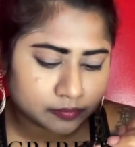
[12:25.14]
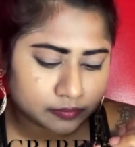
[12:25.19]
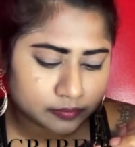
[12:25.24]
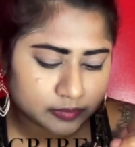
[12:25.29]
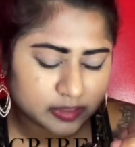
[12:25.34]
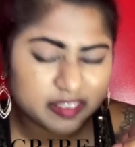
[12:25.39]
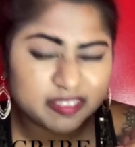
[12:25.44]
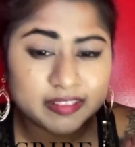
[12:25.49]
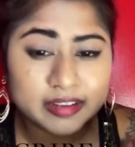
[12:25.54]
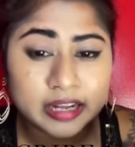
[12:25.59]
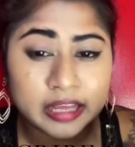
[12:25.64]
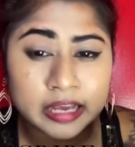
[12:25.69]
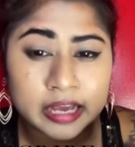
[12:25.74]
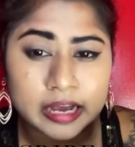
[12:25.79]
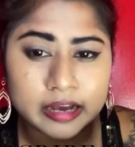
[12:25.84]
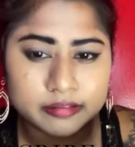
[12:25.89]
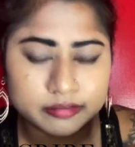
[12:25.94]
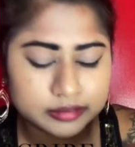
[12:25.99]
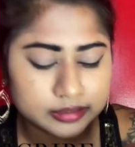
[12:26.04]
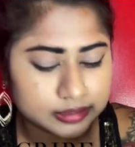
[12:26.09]
I feel like I
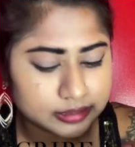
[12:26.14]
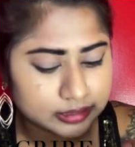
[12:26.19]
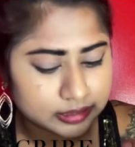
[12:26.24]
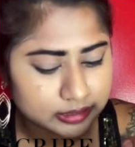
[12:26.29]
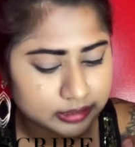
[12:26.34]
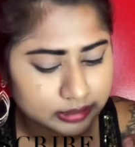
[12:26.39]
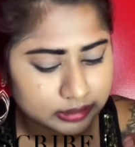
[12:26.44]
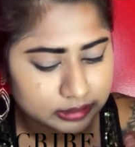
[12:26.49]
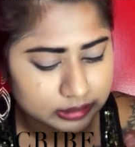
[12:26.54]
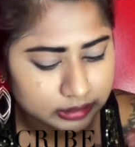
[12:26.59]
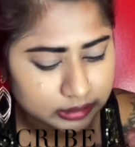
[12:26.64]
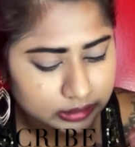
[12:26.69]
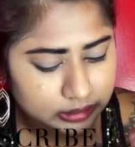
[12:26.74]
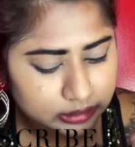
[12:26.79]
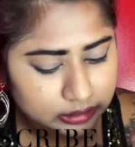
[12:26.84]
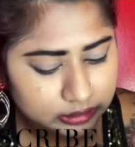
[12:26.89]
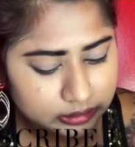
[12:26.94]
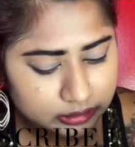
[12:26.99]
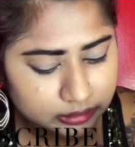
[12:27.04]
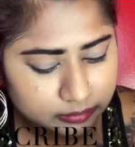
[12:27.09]
have to
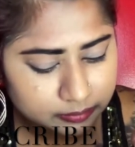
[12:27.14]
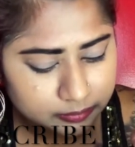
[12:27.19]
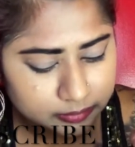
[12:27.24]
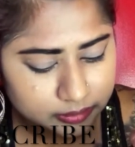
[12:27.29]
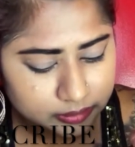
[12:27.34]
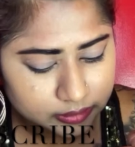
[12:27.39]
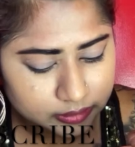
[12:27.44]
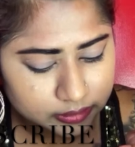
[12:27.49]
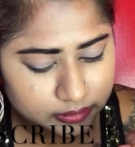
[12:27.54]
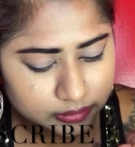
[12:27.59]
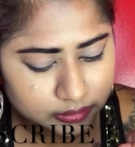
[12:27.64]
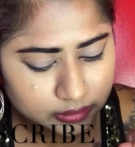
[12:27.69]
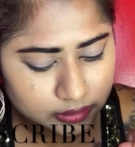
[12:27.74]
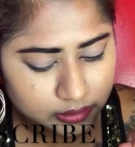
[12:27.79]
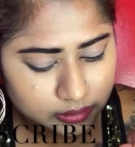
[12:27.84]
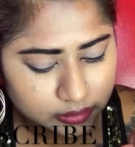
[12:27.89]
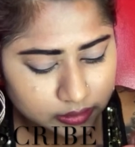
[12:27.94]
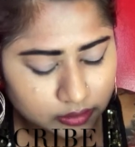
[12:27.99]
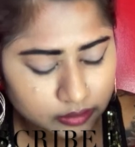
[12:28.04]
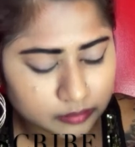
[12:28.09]
sneeze, but it's not
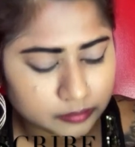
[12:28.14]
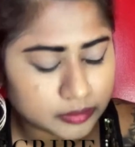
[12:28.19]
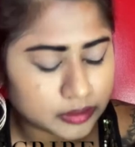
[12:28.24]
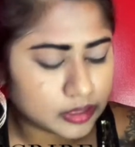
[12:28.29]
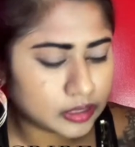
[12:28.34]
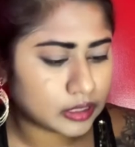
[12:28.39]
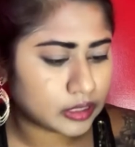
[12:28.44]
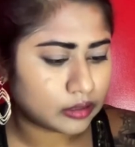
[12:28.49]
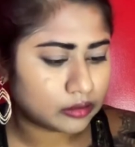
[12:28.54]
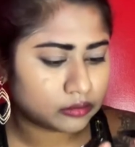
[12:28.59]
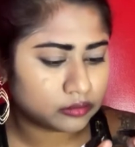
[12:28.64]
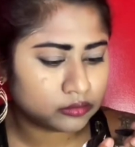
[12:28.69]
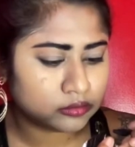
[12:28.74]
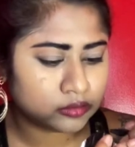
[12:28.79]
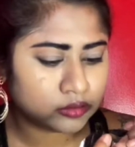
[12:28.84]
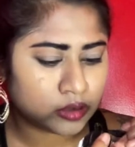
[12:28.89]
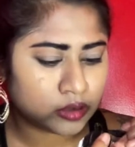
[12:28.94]
coming out.